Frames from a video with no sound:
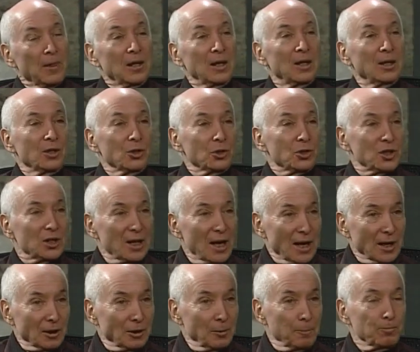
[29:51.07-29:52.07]
it is
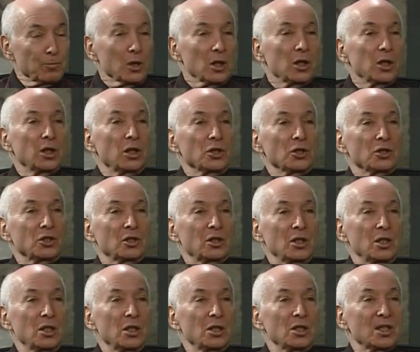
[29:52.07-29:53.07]
said, is
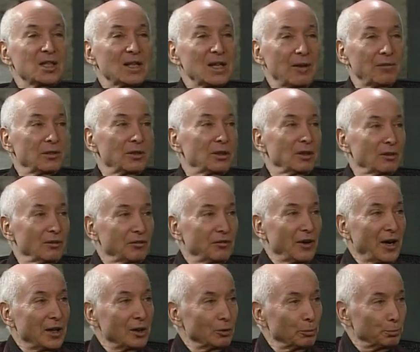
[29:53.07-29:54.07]
the seventh and
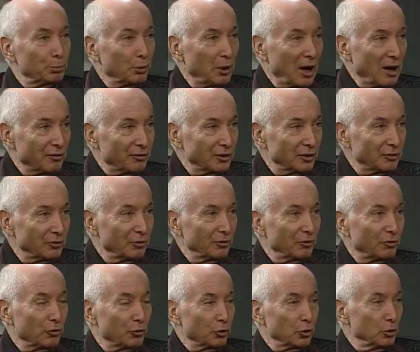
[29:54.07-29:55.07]
final prophet
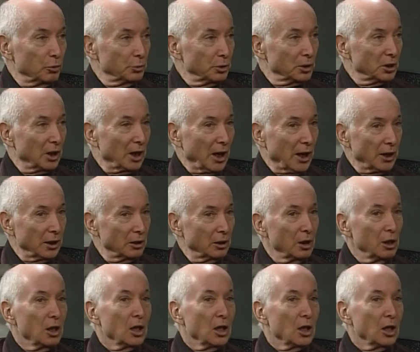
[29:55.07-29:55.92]
for humankind.